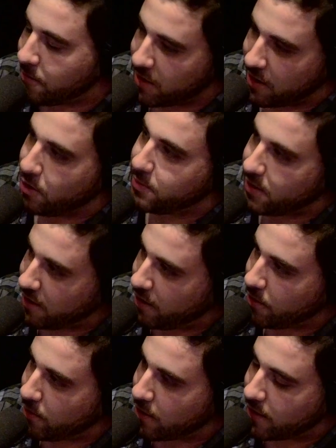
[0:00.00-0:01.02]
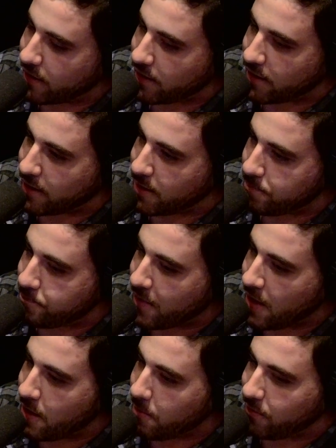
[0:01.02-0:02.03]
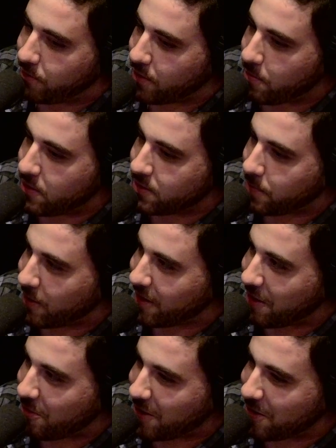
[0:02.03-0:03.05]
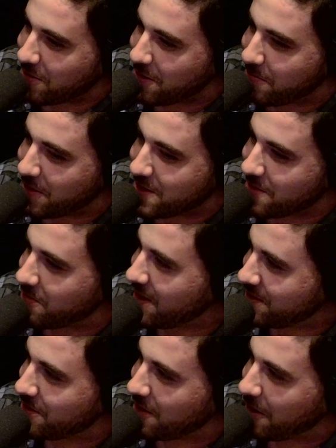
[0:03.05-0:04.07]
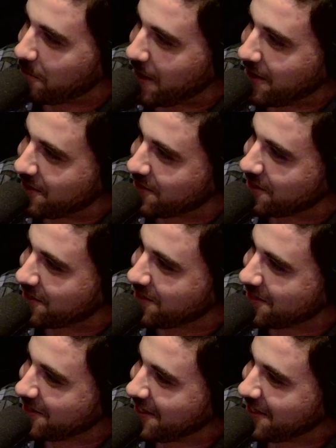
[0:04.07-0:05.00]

I'm gonna go up to New York. Um, but for the most part, I work with a bunch of restaurant managers